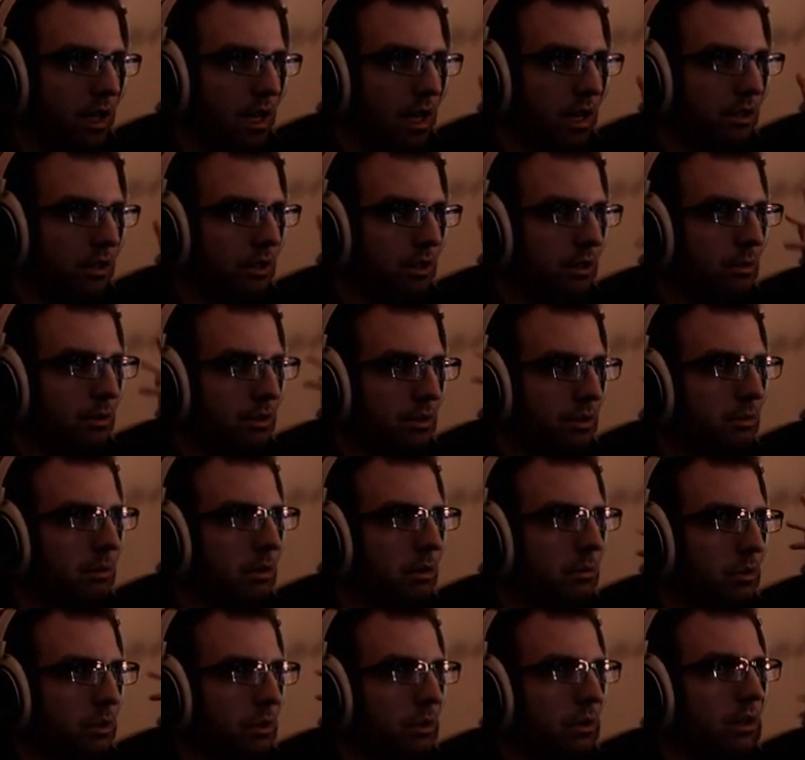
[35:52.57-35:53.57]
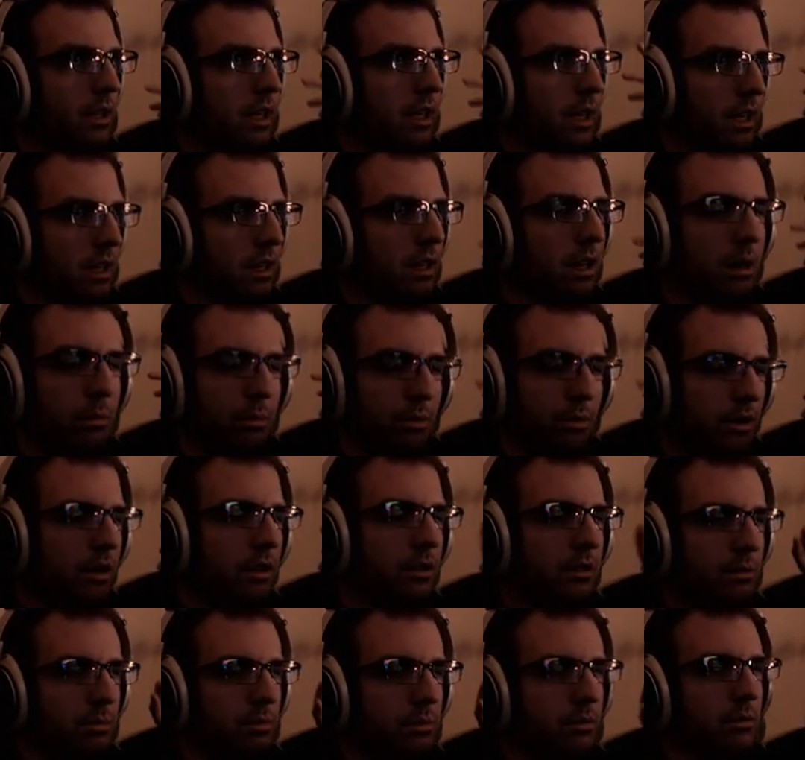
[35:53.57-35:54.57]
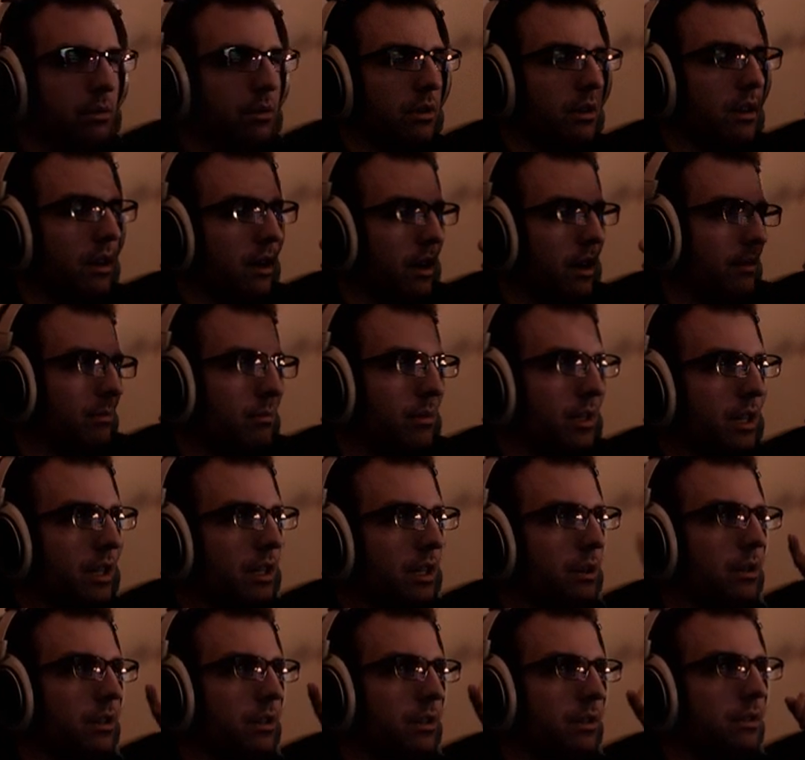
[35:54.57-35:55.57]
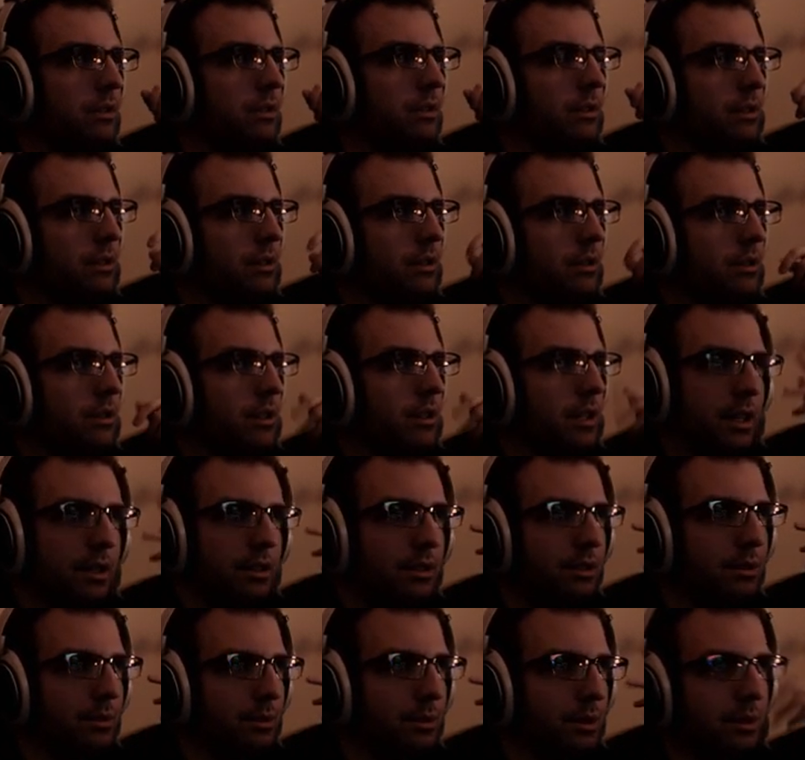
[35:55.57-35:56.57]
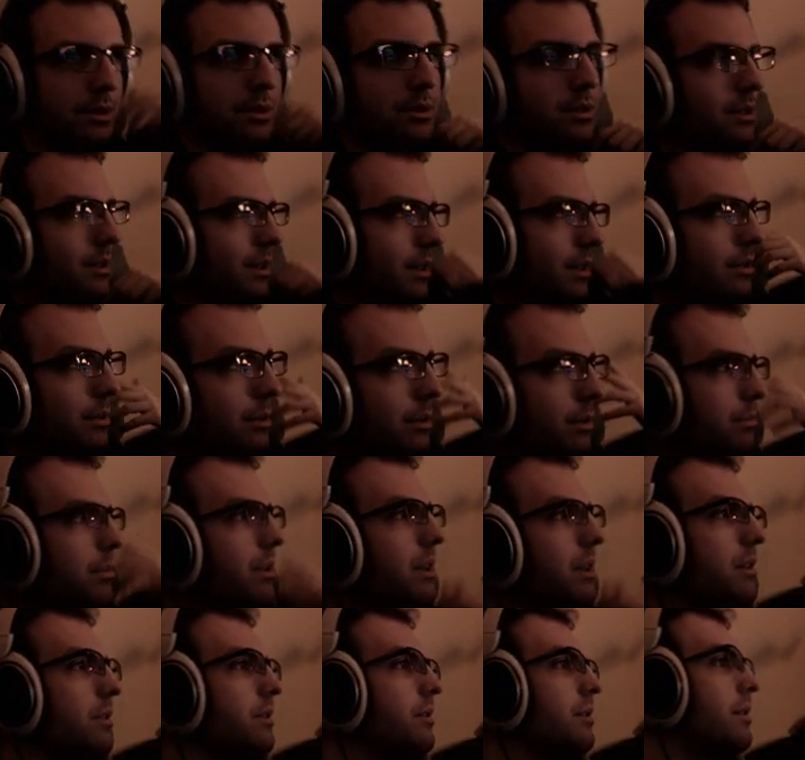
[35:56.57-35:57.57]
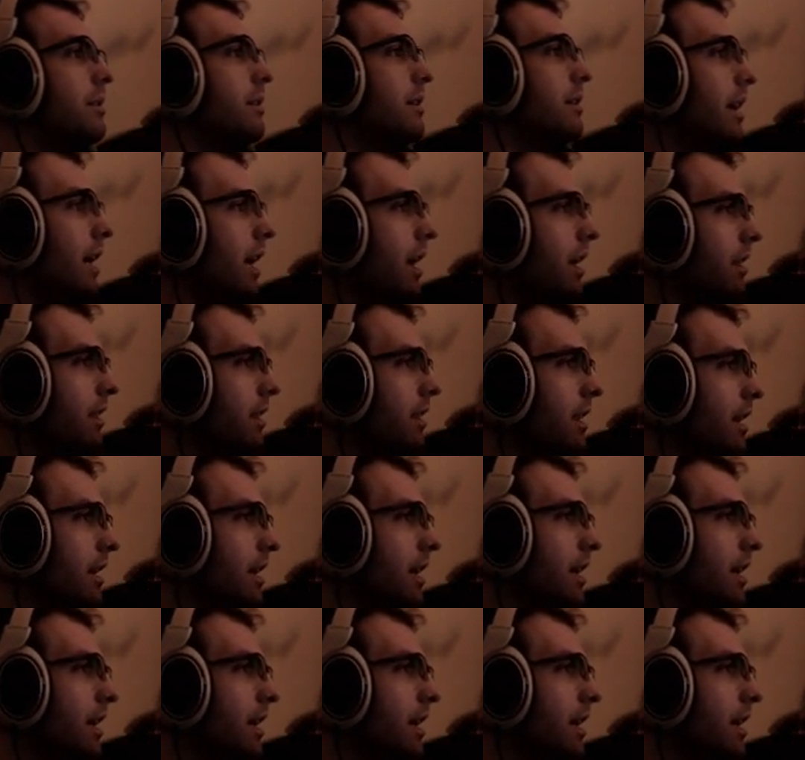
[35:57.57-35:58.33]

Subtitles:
as it's supposed to be more like incomprehensible, more ambiguous, you know, or like surreal shit like Twin Peaks, you know. Like, I think it